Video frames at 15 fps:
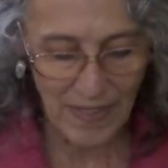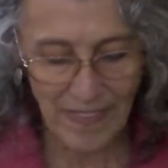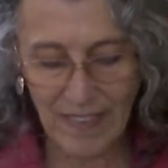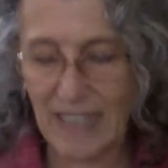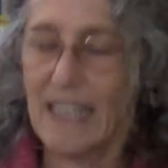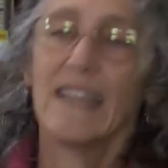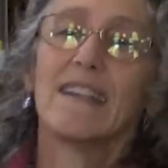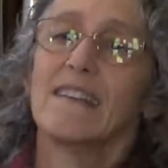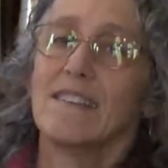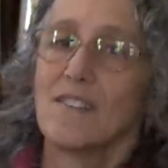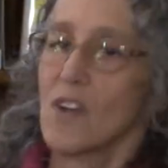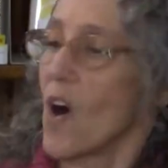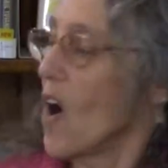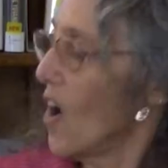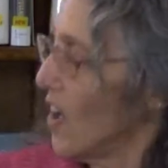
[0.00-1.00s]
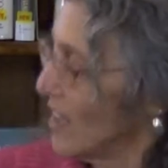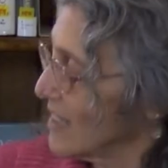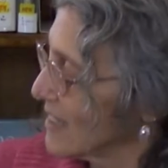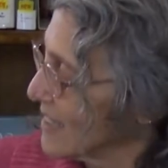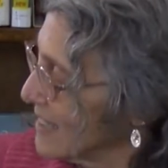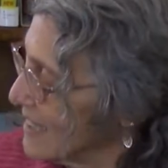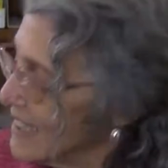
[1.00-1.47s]
and it is
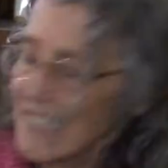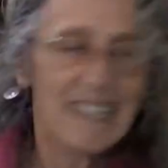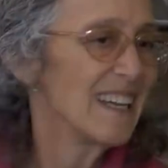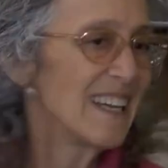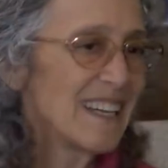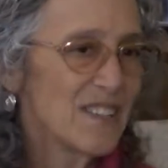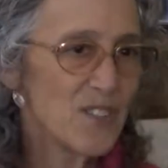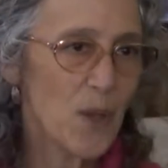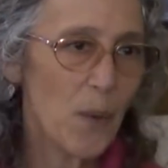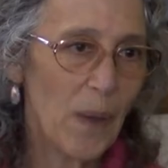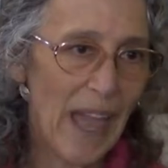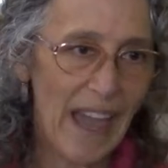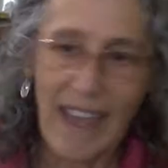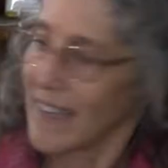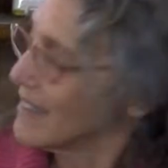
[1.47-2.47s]
called It's Okay,